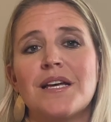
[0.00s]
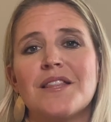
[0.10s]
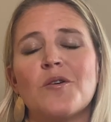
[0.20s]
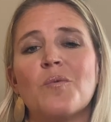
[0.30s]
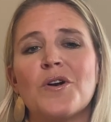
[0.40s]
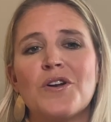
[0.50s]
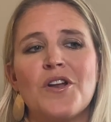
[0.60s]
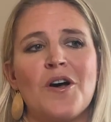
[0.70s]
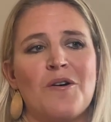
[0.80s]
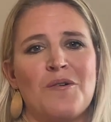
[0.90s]
that we're
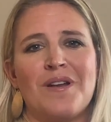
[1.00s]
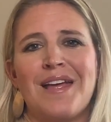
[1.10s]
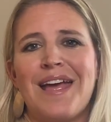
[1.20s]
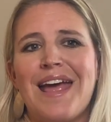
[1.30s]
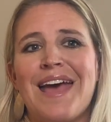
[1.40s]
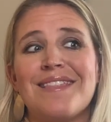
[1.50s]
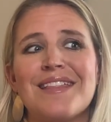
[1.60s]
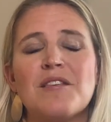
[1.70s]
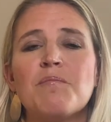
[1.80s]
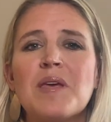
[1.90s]
known and
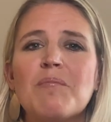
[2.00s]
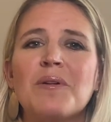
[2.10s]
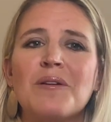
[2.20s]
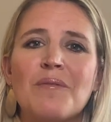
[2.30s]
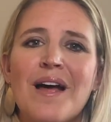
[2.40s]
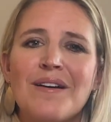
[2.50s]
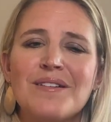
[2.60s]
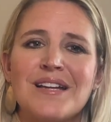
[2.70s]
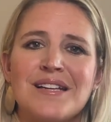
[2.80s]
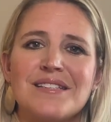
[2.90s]
that the people
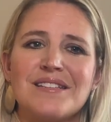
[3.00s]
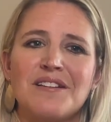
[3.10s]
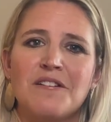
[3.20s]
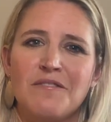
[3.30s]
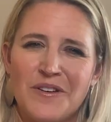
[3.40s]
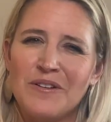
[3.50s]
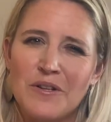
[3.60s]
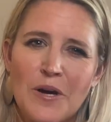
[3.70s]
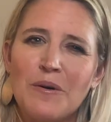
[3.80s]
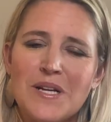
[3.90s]
around us feel
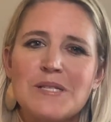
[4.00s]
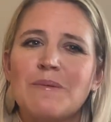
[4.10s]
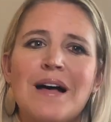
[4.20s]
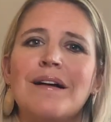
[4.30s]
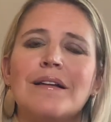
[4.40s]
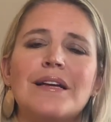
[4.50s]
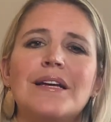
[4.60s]
known as well.